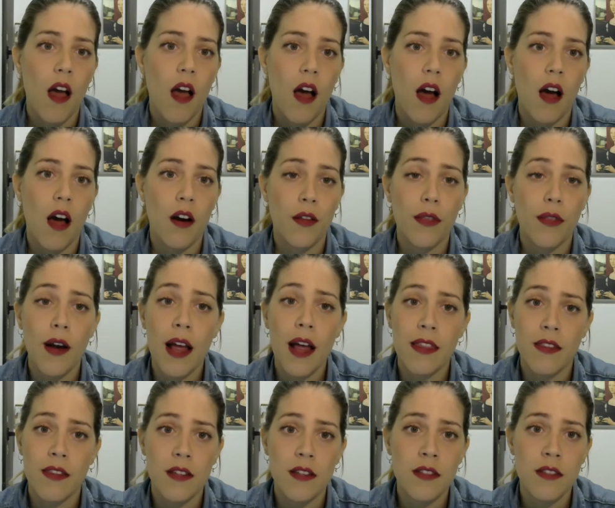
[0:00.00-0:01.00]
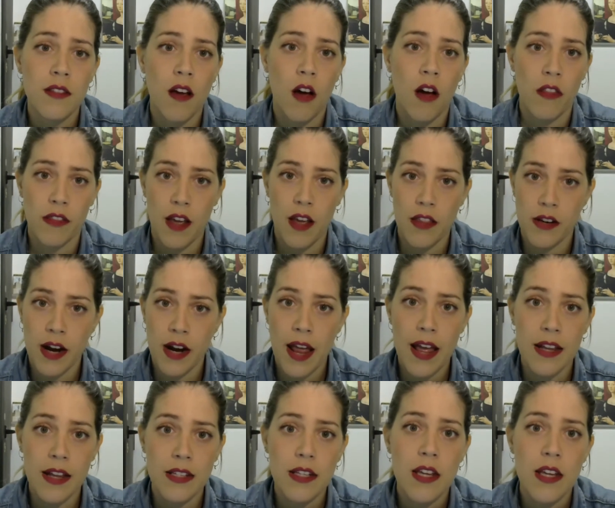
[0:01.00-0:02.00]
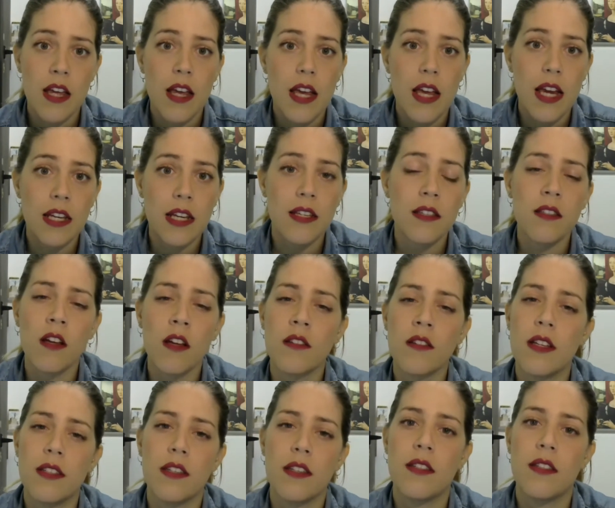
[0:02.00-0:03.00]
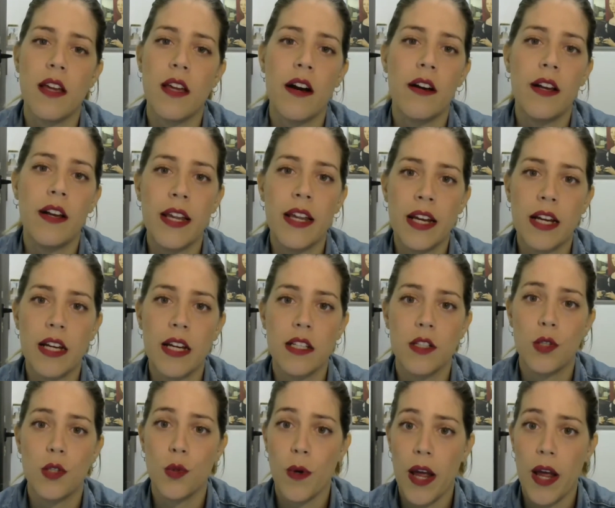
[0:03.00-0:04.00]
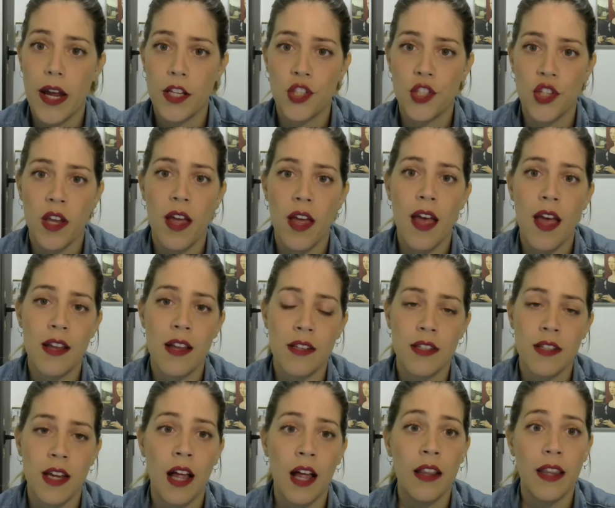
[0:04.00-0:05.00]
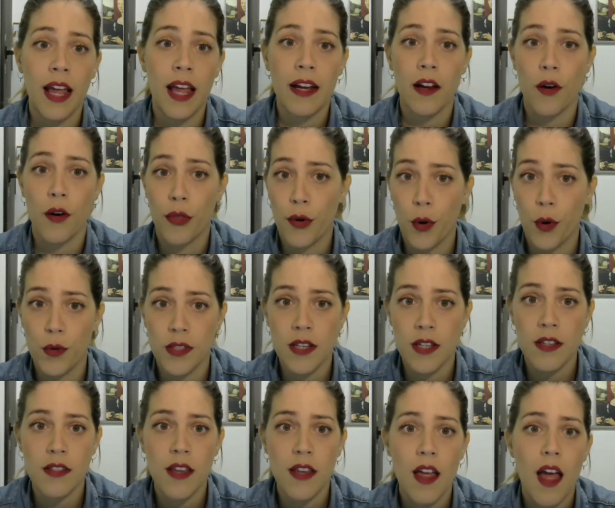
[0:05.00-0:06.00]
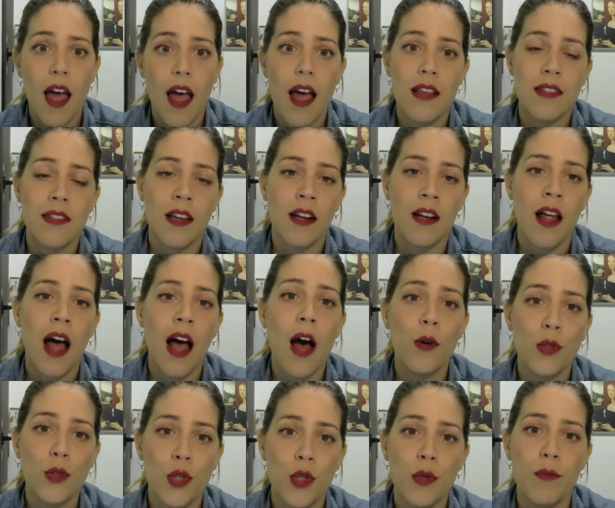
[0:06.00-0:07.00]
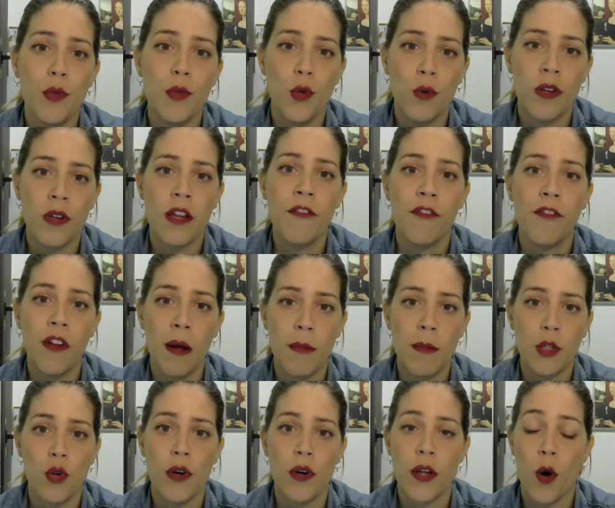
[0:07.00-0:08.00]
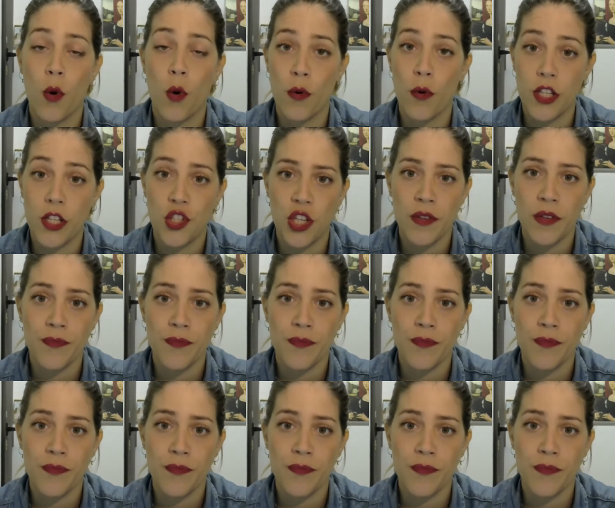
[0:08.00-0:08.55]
Arthritis, on the other hand, it is not necessarily linked to age and, unlike arthrosis, has an autoimmune inflammatory origin.